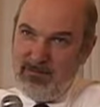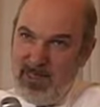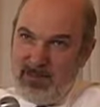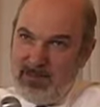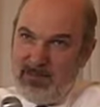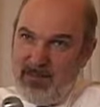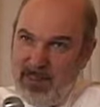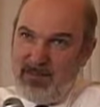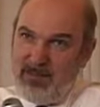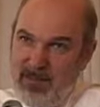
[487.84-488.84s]
That's
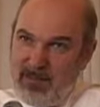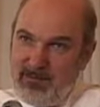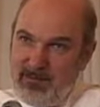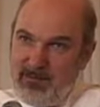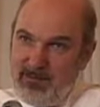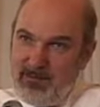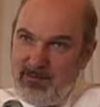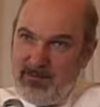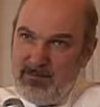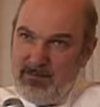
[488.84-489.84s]
a fact.
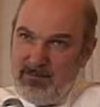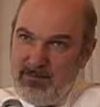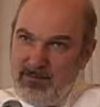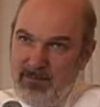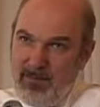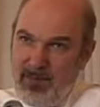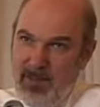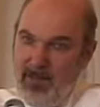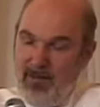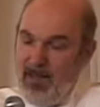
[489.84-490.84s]

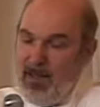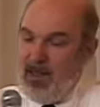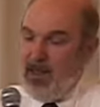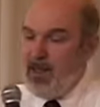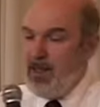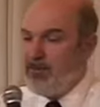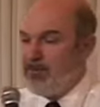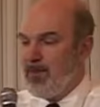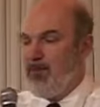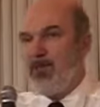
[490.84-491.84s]
Yeah?
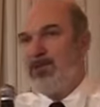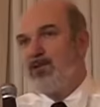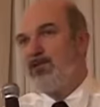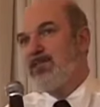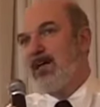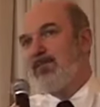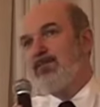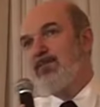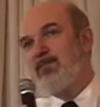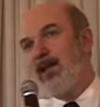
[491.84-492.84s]
We don't
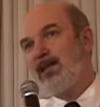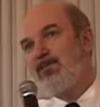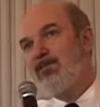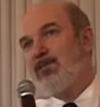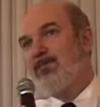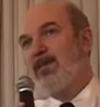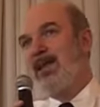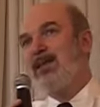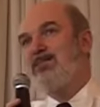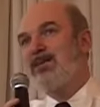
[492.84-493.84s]
have the money for the
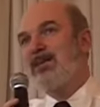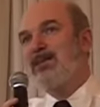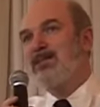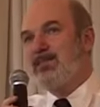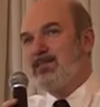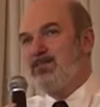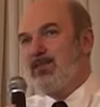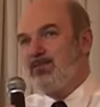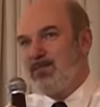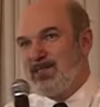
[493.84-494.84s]
many buildings
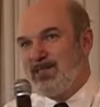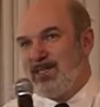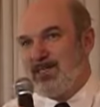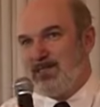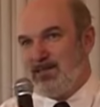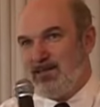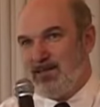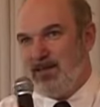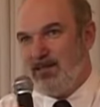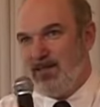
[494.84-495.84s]
we would need
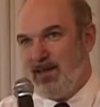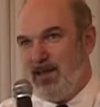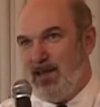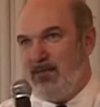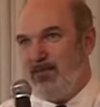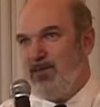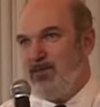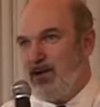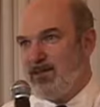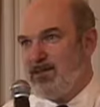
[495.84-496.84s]
if we